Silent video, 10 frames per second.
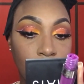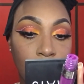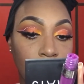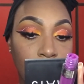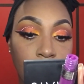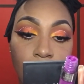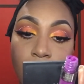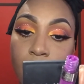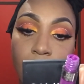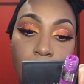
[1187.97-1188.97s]
Then I'm going to
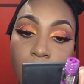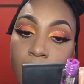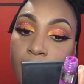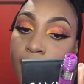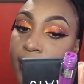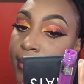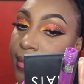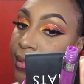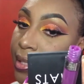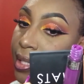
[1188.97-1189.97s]
take
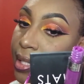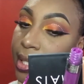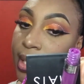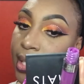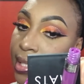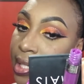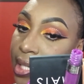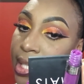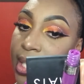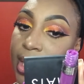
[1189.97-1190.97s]
Zipper from ColourPop,
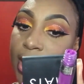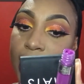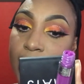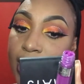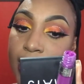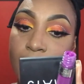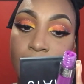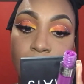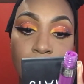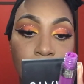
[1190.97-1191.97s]

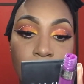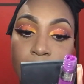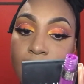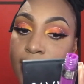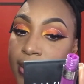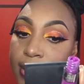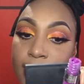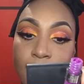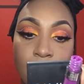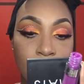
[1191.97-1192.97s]
and I'm going to
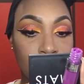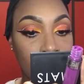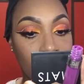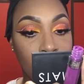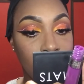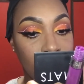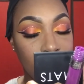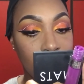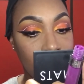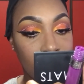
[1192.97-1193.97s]
use this. I'm going to
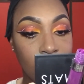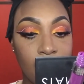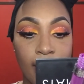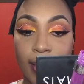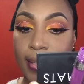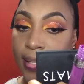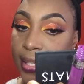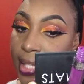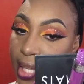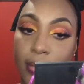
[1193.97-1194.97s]
do an ombre lip
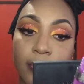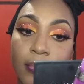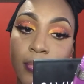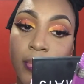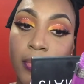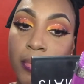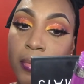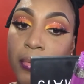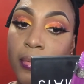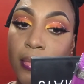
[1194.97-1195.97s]
So I'm going to
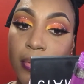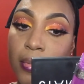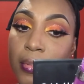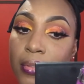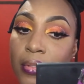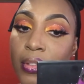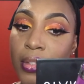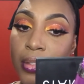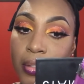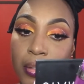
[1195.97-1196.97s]
use the
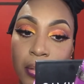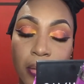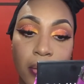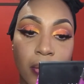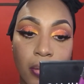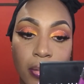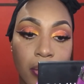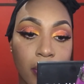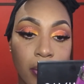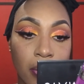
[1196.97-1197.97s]
purple to line
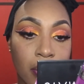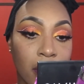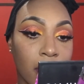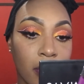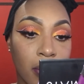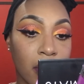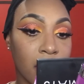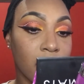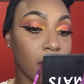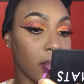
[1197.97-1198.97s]
my lips
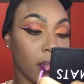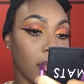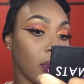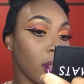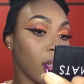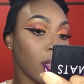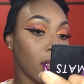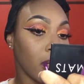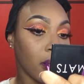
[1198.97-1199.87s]
and